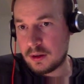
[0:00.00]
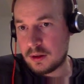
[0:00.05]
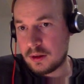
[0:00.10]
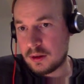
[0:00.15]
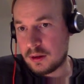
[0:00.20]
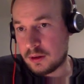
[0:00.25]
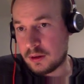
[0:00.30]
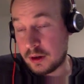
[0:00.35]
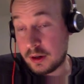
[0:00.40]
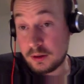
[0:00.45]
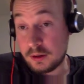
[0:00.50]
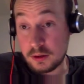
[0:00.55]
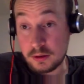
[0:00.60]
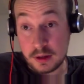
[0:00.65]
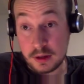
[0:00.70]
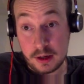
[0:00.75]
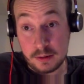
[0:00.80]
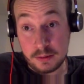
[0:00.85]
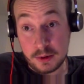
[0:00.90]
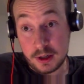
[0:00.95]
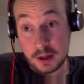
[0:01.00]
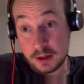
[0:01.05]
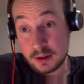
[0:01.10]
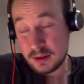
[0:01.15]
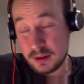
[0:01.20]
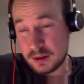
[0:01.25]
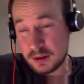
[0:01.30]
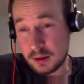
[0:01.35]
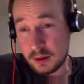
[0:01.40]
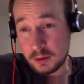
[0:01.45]
Alright, so I got my
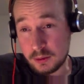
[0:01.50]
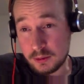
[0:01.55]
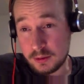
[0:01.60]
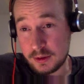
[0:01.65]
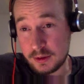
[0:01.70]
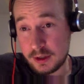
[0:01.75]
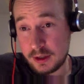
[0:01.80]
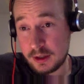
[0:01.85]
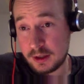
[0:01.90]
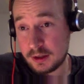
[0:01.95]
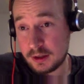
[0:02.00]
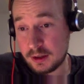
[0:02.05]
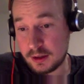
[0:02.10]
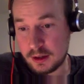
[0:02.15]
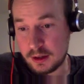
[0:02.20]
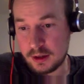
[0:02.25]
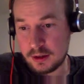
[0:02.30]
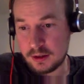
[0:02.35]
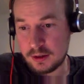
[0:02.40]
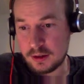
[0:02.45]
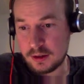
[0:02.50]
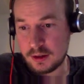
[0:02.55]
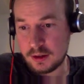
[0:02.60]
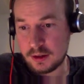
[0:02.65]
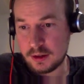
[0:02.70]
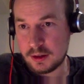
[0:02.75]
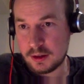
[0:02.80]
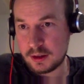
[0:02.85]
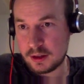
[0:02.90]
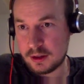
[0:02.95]
clone thing, and
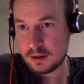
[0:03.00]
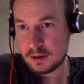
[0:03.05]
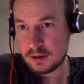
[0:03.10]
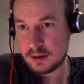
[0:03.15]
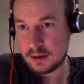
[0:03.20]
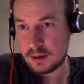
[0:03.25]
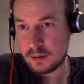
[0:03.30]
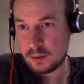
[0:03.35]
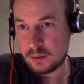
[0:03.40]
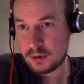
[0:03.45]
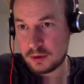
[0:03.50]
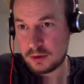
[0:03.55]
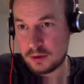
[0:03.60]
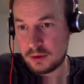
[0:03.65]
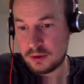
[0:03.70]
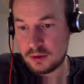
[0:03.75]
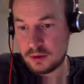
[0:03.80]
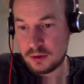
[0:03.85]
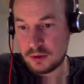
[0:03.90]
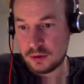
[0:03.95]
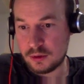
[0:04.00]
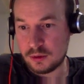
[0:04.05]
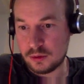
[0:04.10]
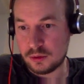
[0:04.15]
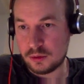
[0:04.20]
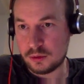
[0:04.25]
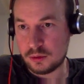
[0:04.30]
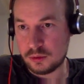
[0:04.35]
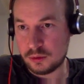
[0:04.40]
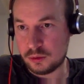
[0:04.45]
I guess I want
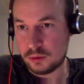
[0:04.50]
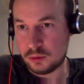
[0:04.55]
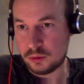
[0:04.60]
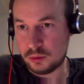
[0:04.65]
to...